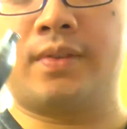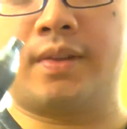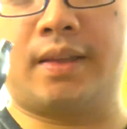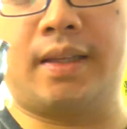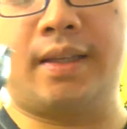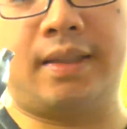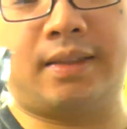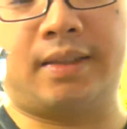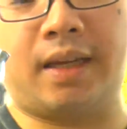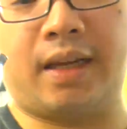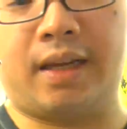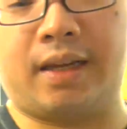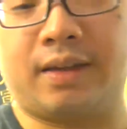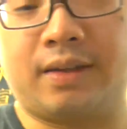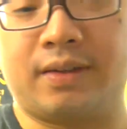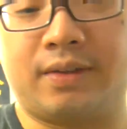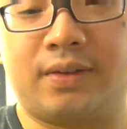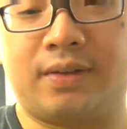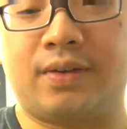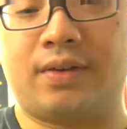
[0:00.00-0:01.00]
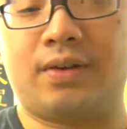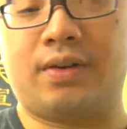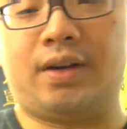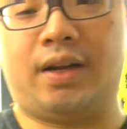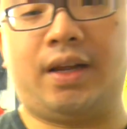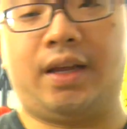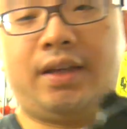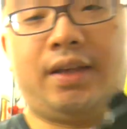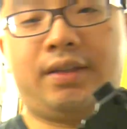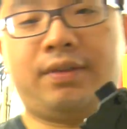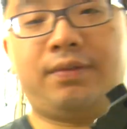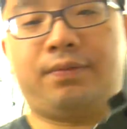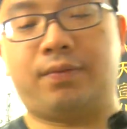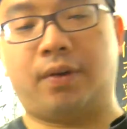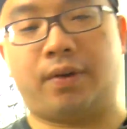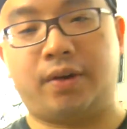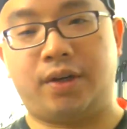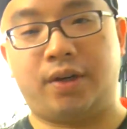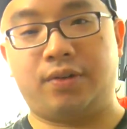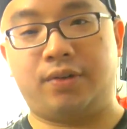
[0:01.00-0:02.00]
This thing is
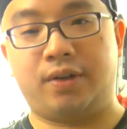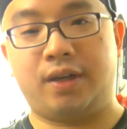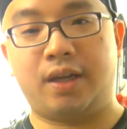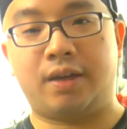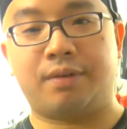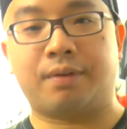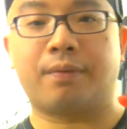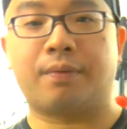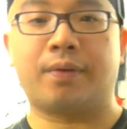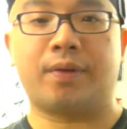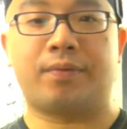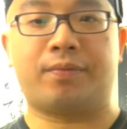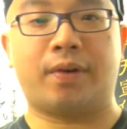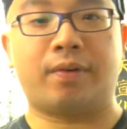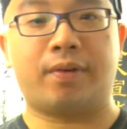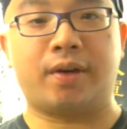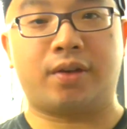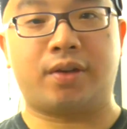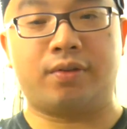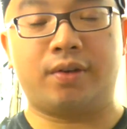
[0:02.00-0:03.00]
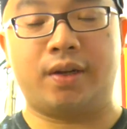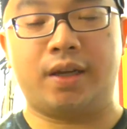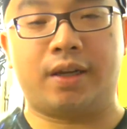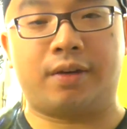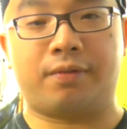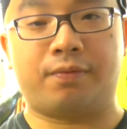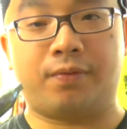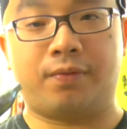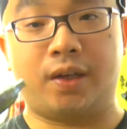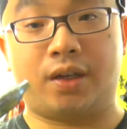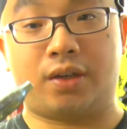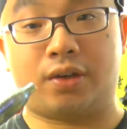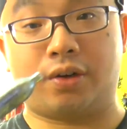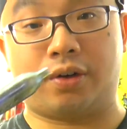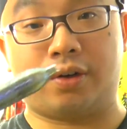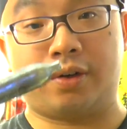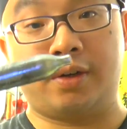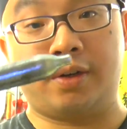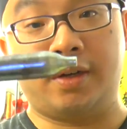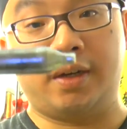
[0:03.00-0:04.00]
very unique with a very unique
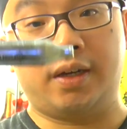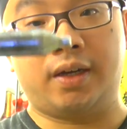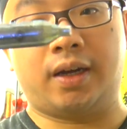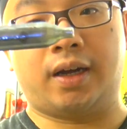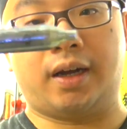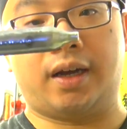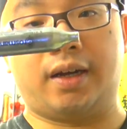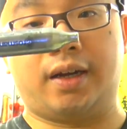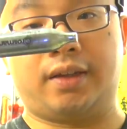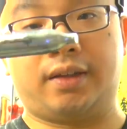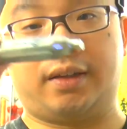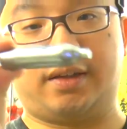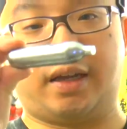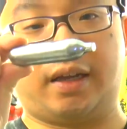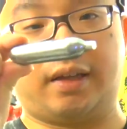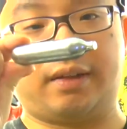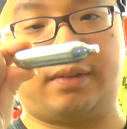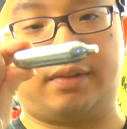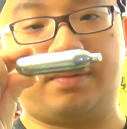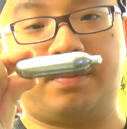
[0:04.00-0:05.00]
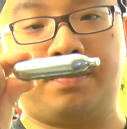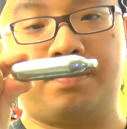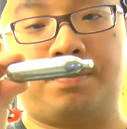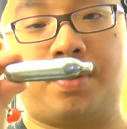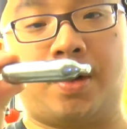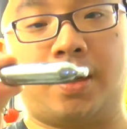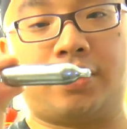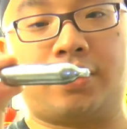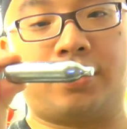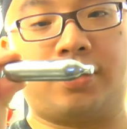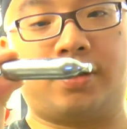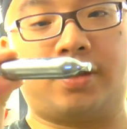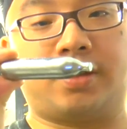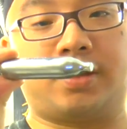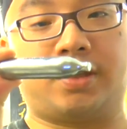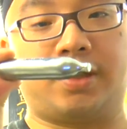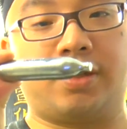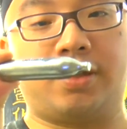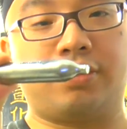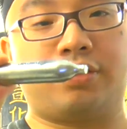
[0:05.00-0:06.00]
feature that puncture the
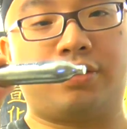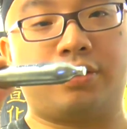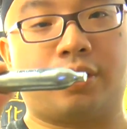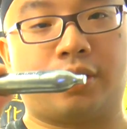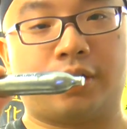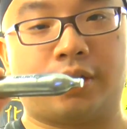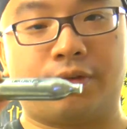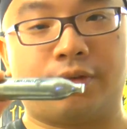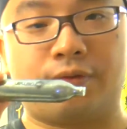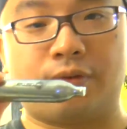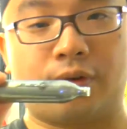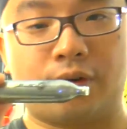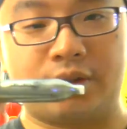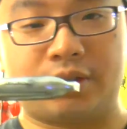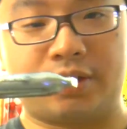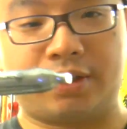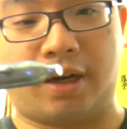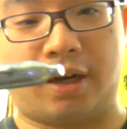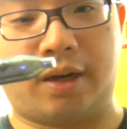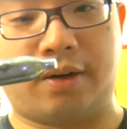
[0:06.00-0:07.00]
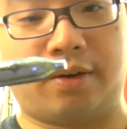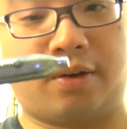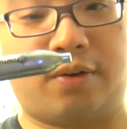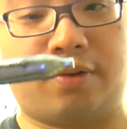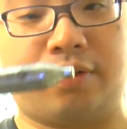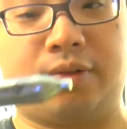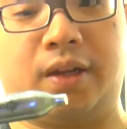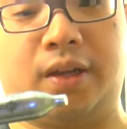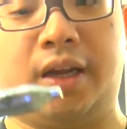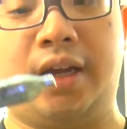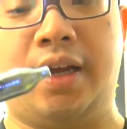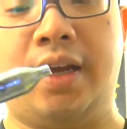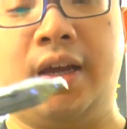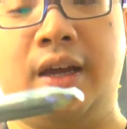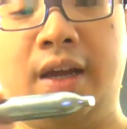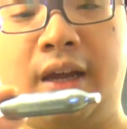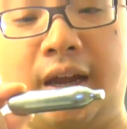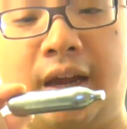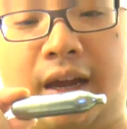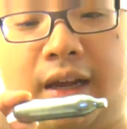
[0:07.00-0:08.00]
CO2 on the first shot only,
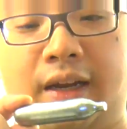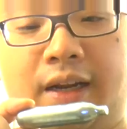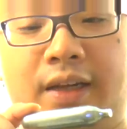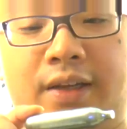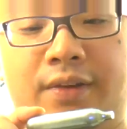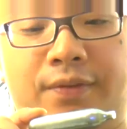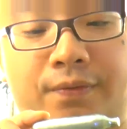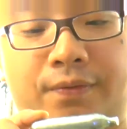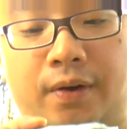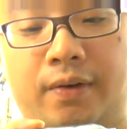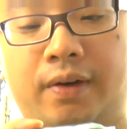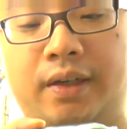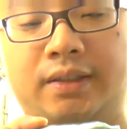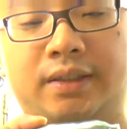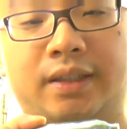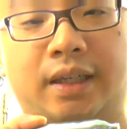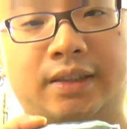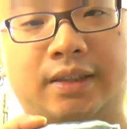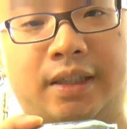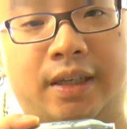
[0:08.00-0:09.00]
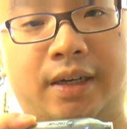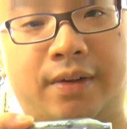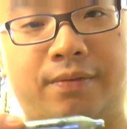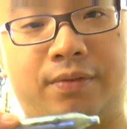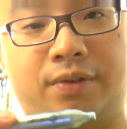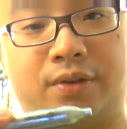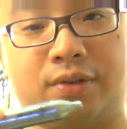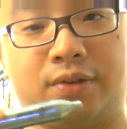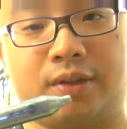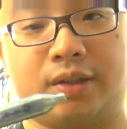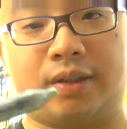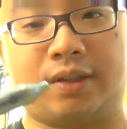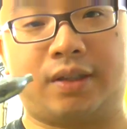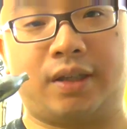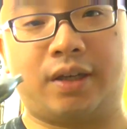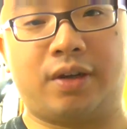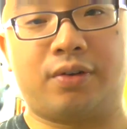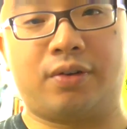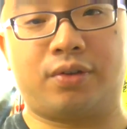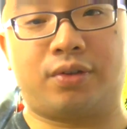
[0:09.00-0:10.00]
and it's very sensitive to the
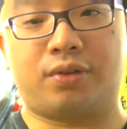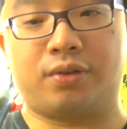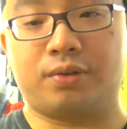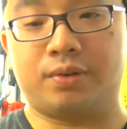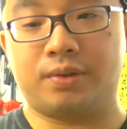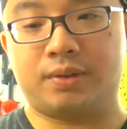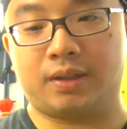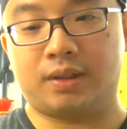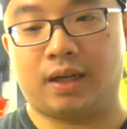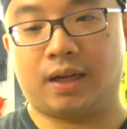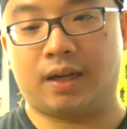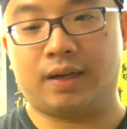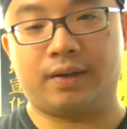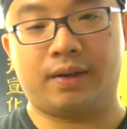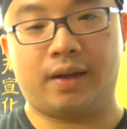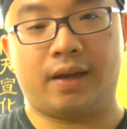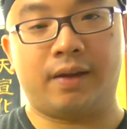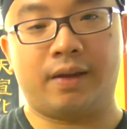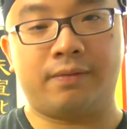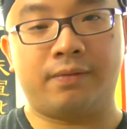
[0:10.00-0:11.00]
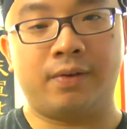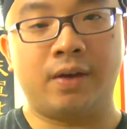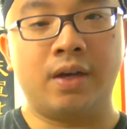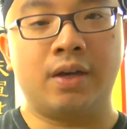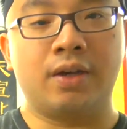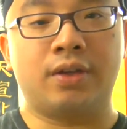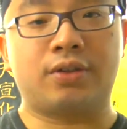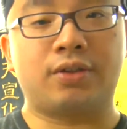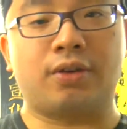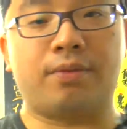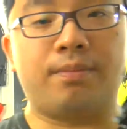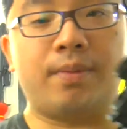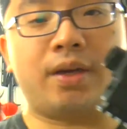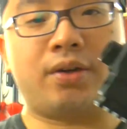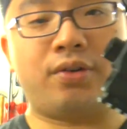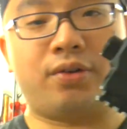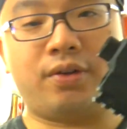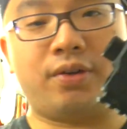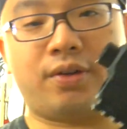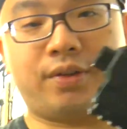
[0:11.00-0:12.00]
CO2's length, so
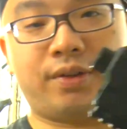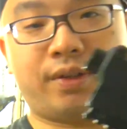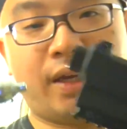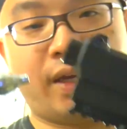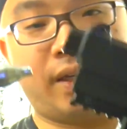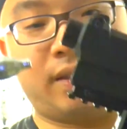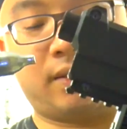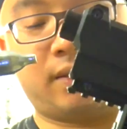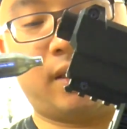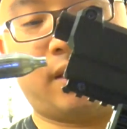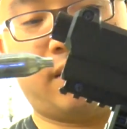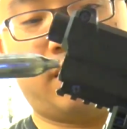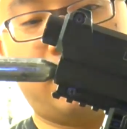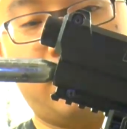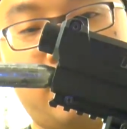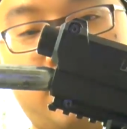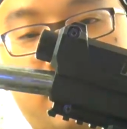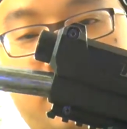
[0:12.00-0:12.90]
make sure you test it.